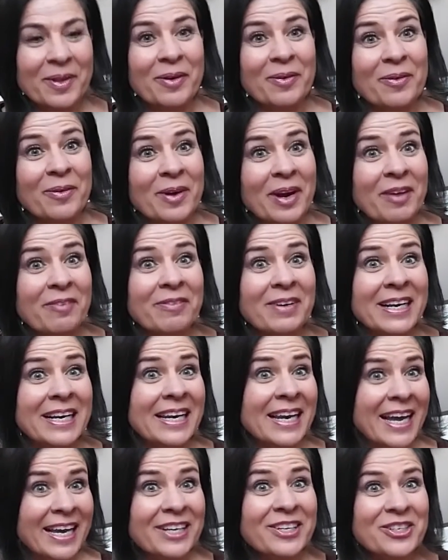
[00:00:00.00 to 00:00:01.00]

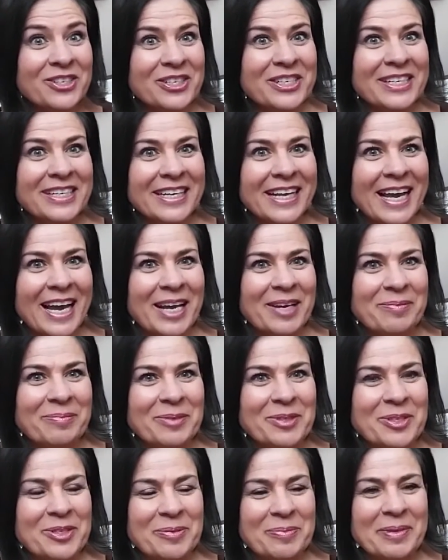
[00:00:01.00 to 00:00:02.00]
revelation
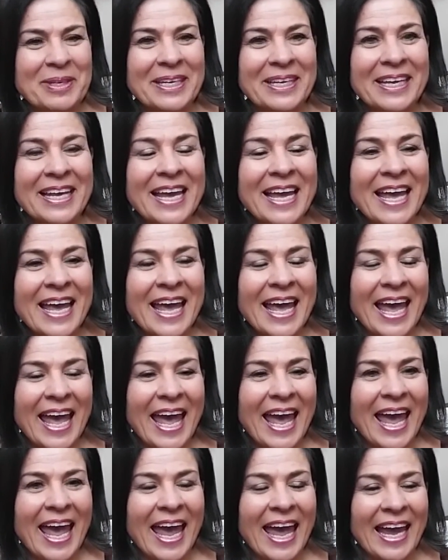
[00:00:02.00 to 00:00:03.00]
came to me.
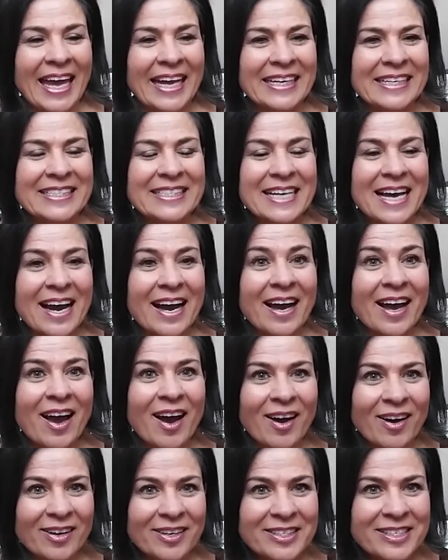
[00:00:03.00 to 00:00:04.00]
And I
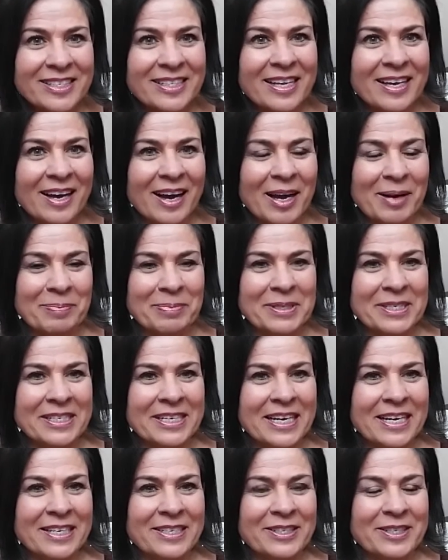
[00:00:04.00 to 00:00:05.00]
asked the
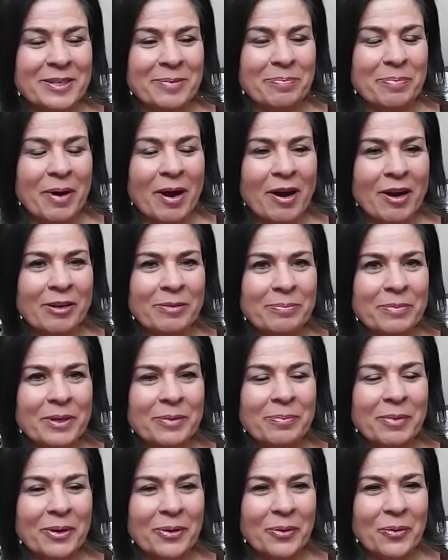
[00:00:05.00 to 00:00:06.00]
upstairs
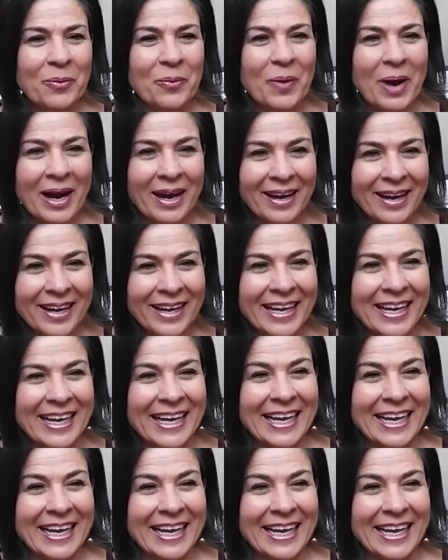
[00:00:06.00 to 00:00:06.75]
department, but why?